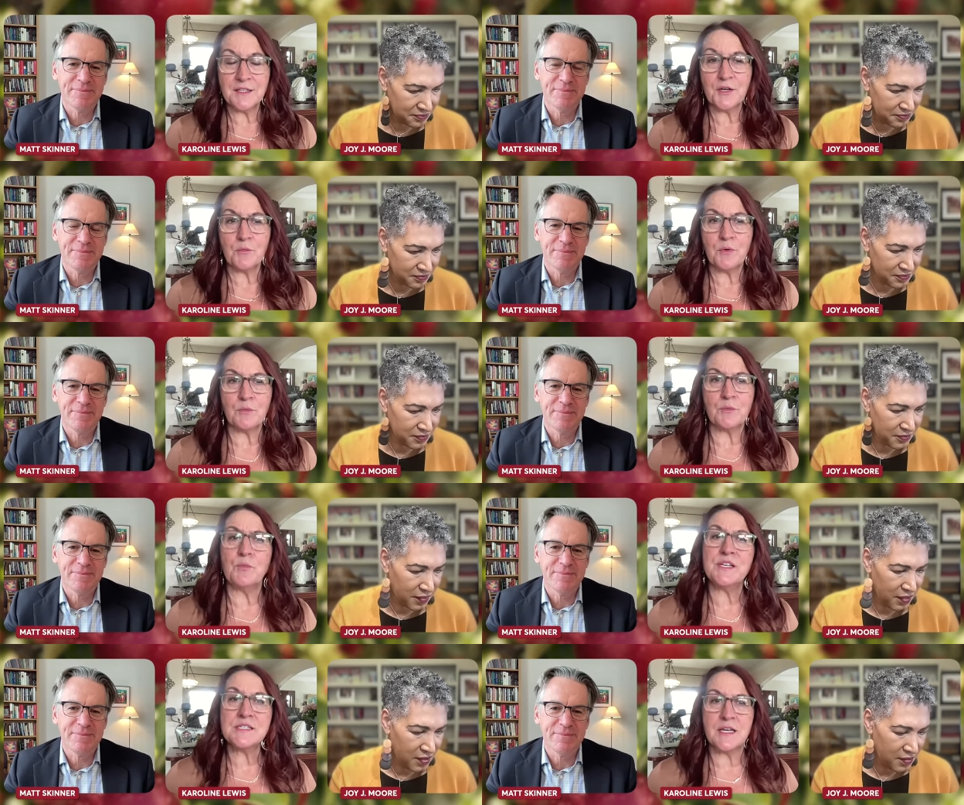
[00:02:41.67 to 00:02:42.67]
Speaker 1: you know, what
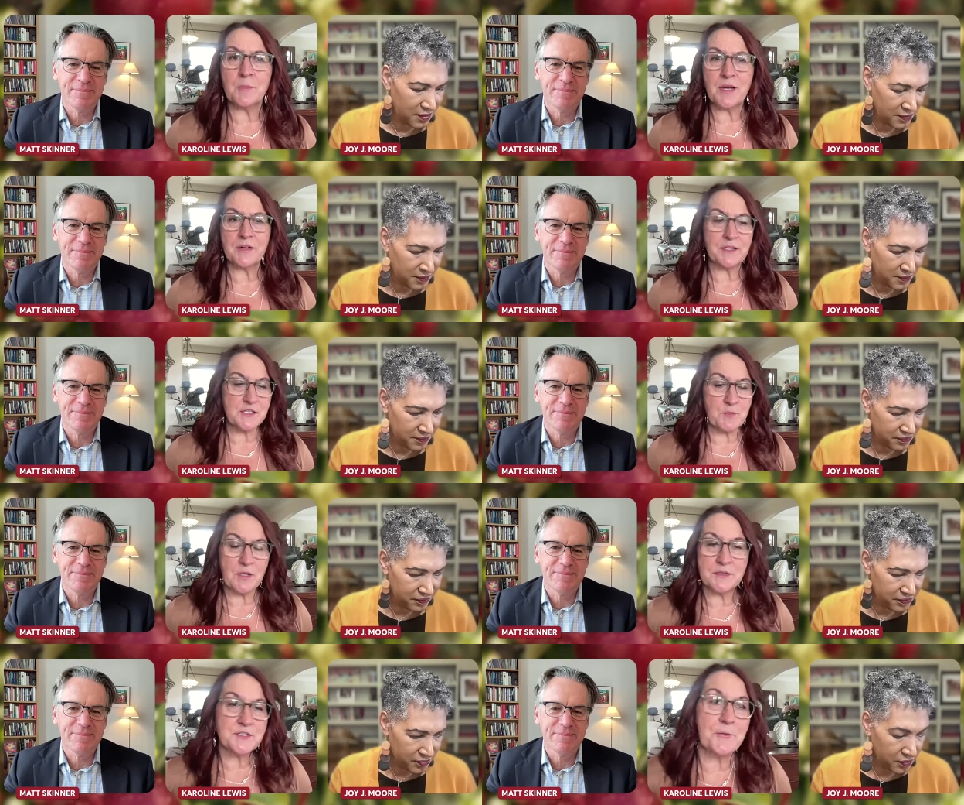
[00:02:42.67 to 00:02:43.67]
would we say about it as
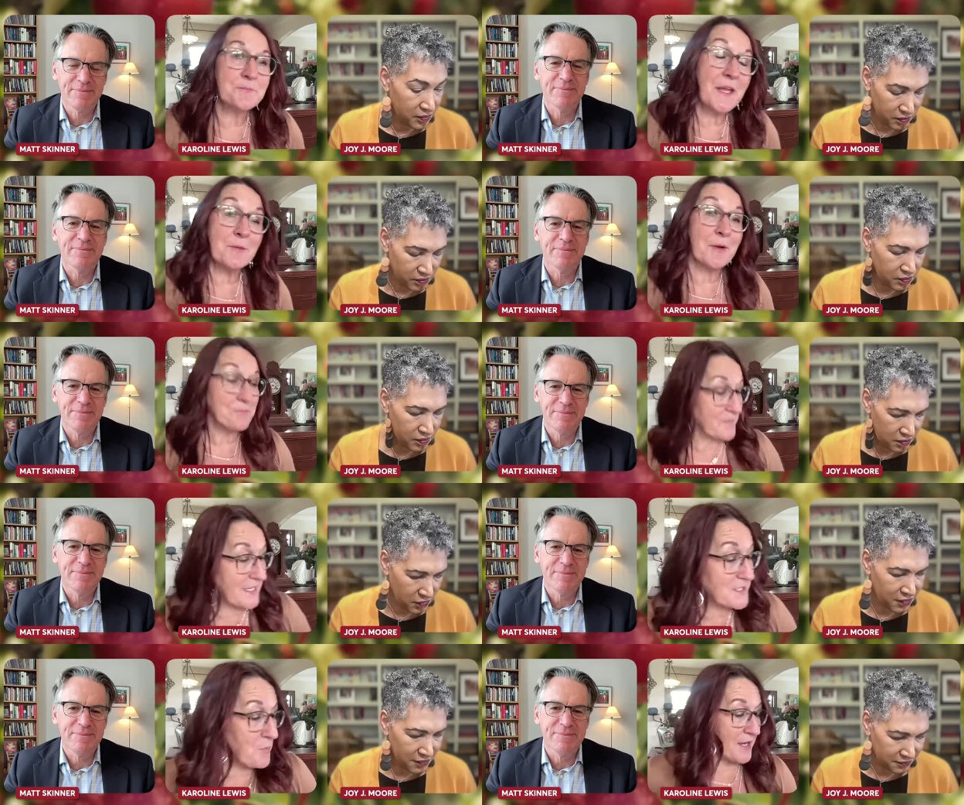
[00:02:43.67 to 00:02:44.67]
well? So anyway,
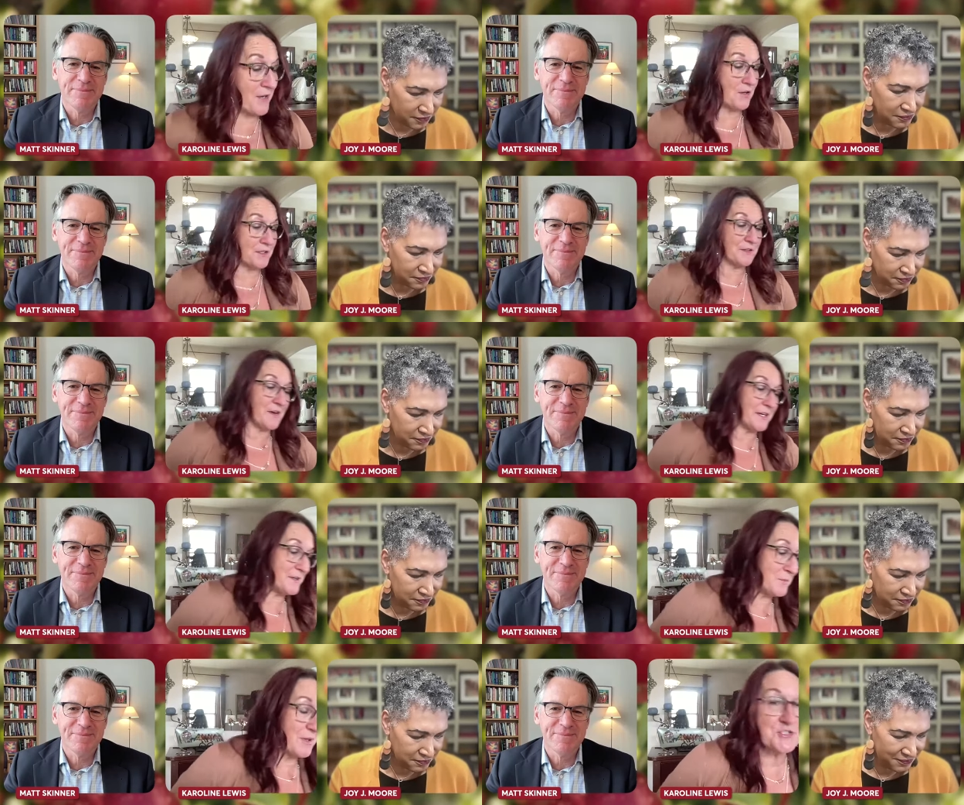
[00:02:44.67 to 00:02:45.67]
that's why I called it the vine
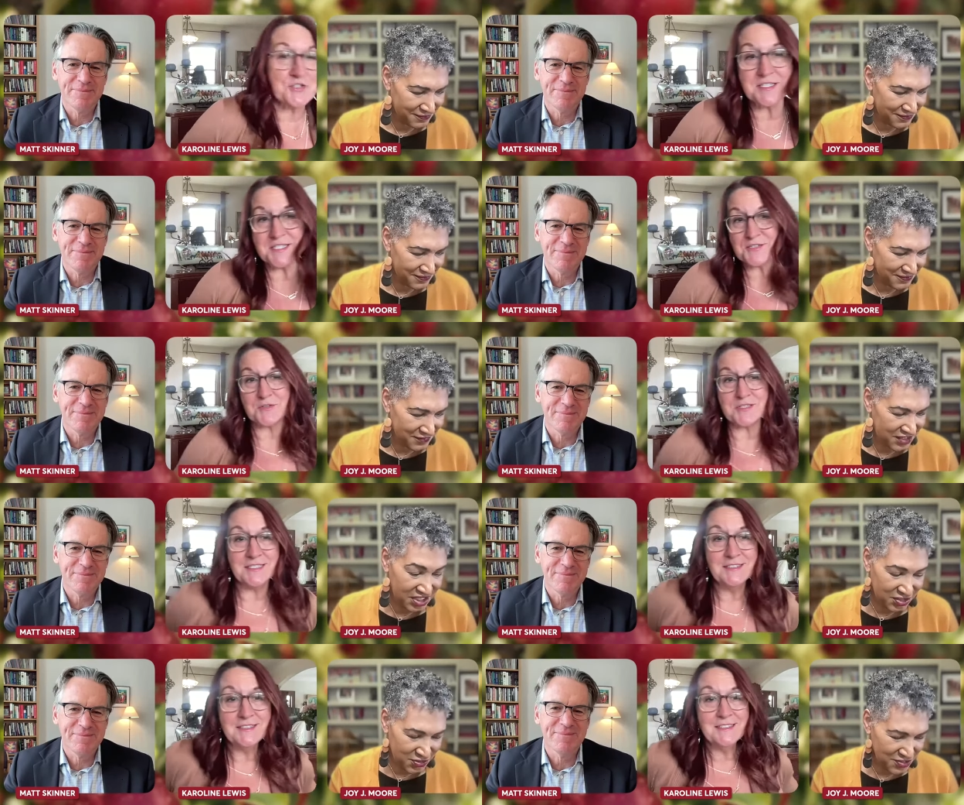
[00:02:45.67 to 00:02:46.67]
and the branches discourse.
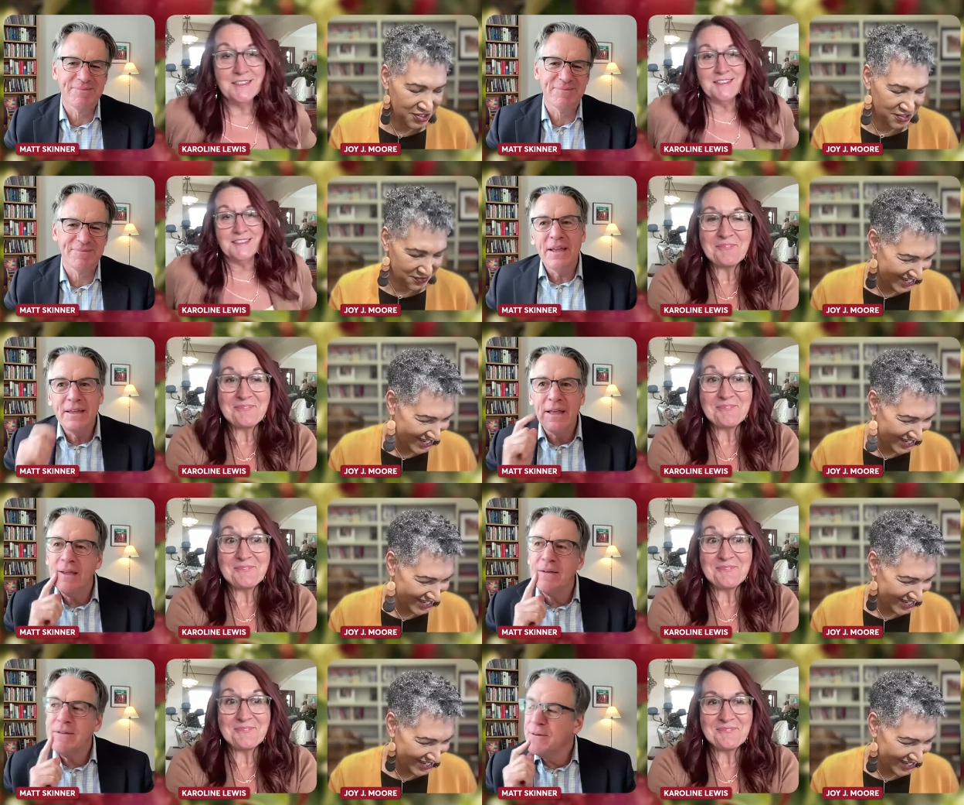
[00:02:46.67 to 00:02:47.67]

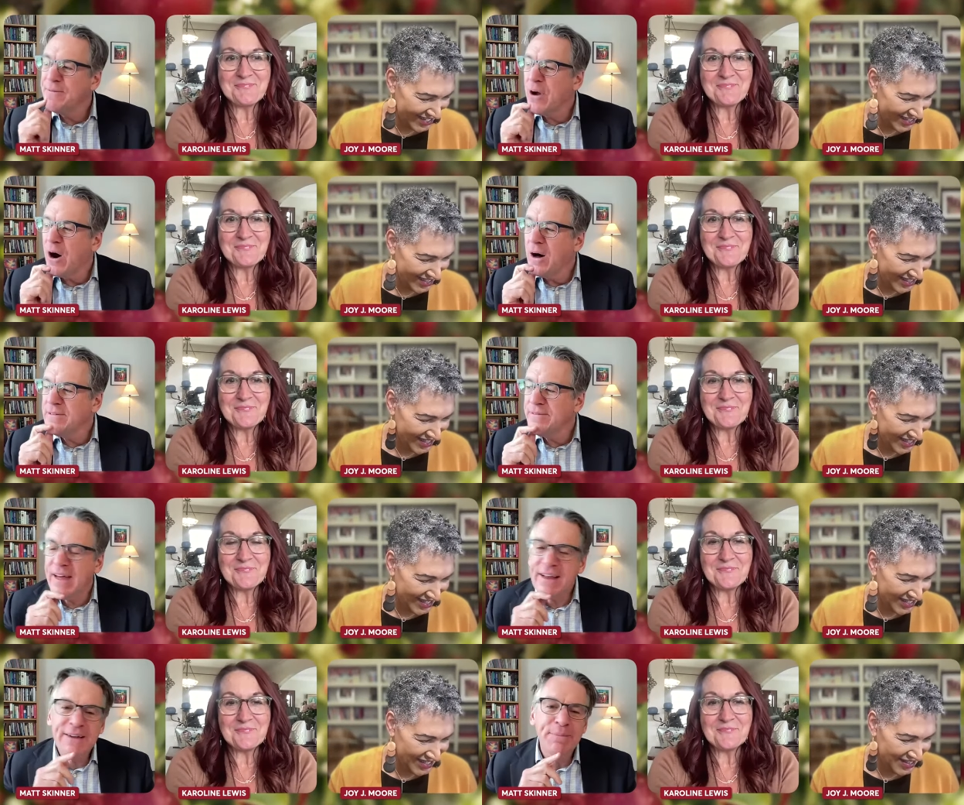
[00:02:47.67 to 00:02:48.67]
Speaker 2: You know, for all of
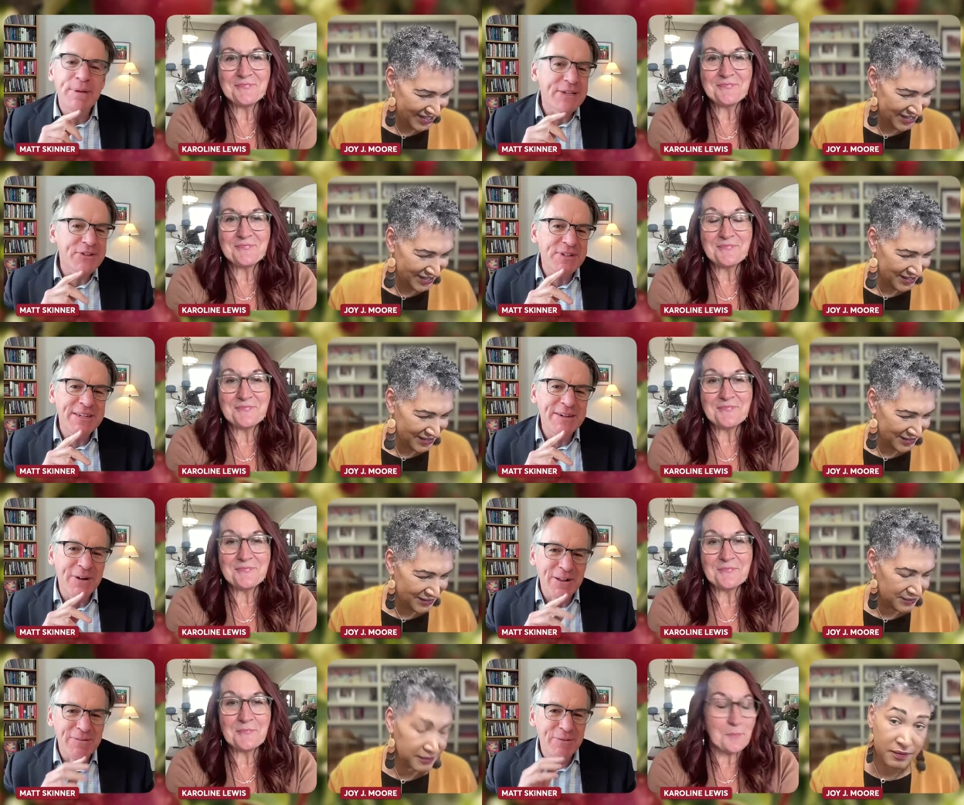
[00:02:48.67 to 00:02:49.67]
that complexity or
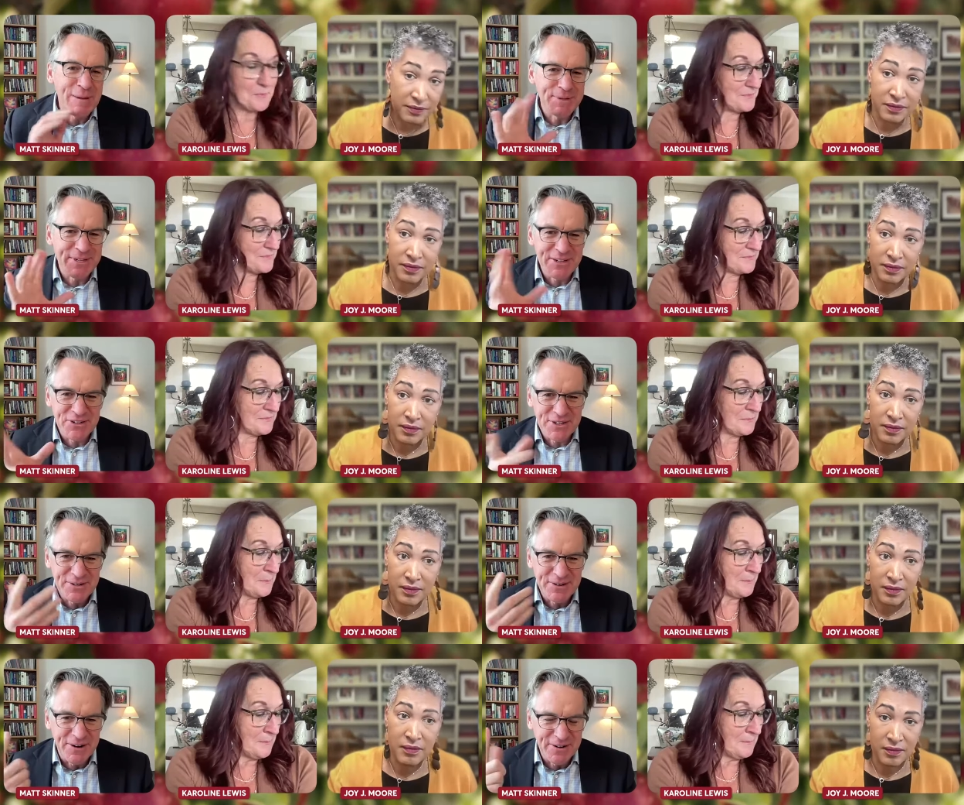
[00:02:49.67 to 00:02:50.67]
all of the repetition
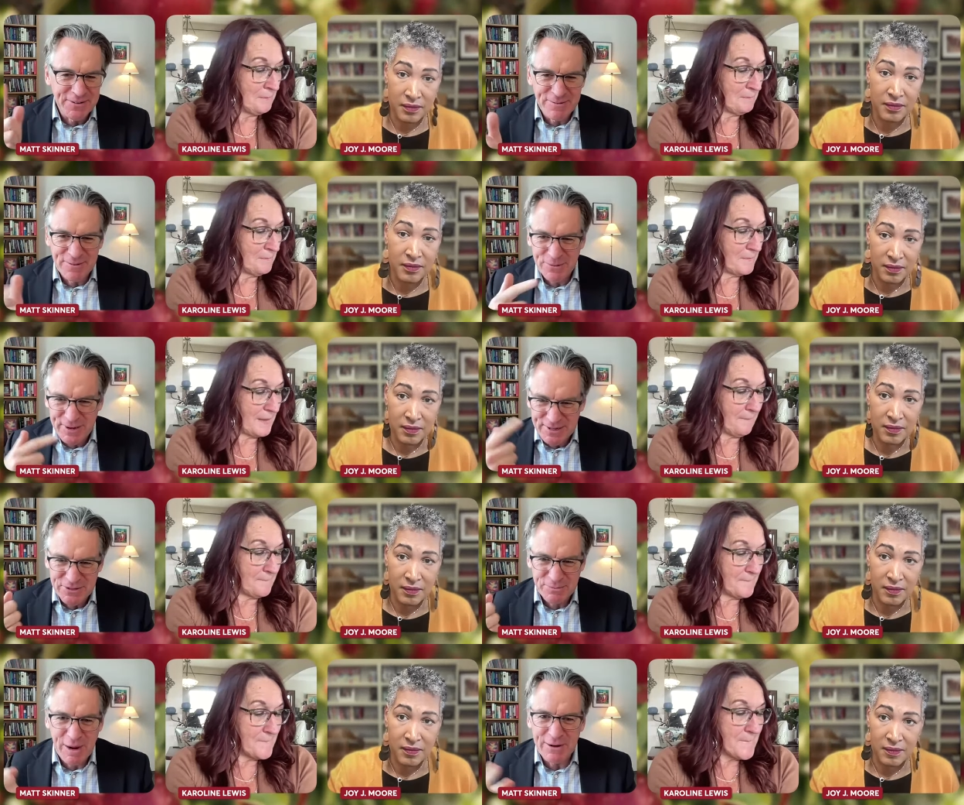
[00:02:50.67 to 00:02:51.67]
or all of the way it
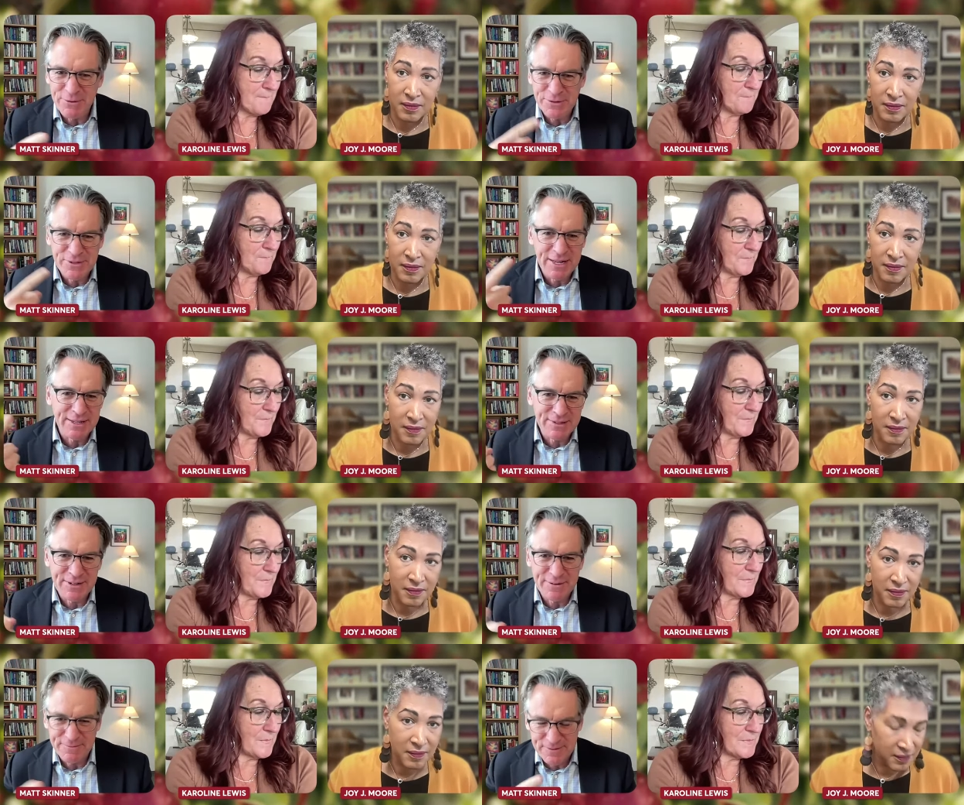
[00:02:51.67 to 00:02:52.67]
spirals on
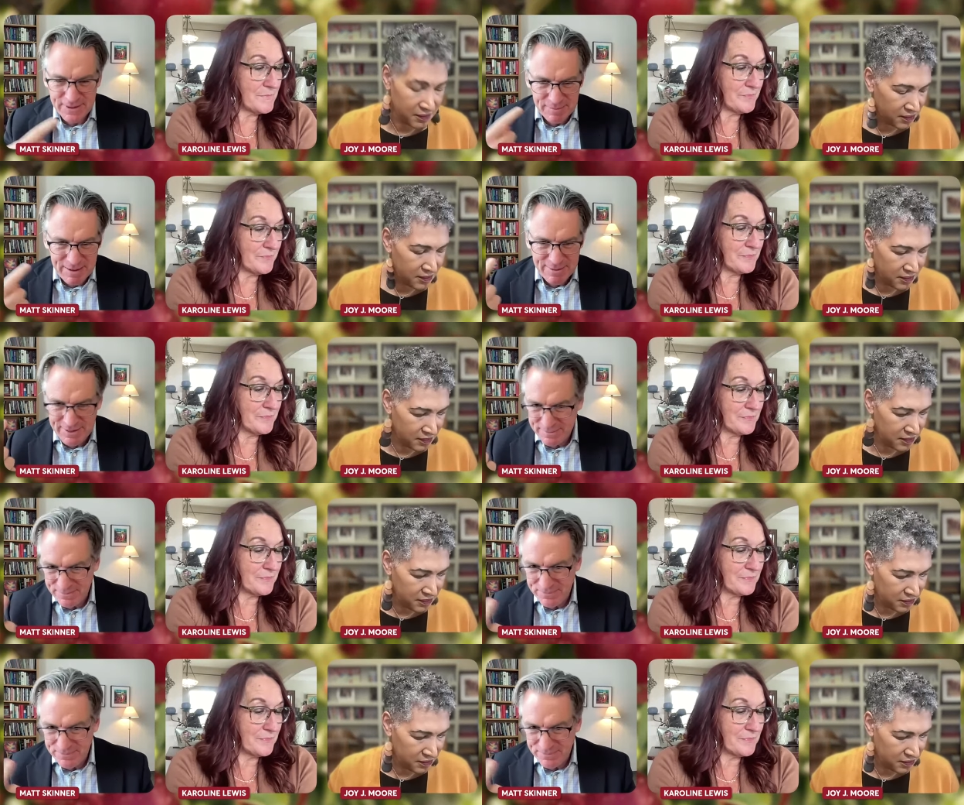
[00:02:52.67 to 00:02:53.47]
itself, and maybe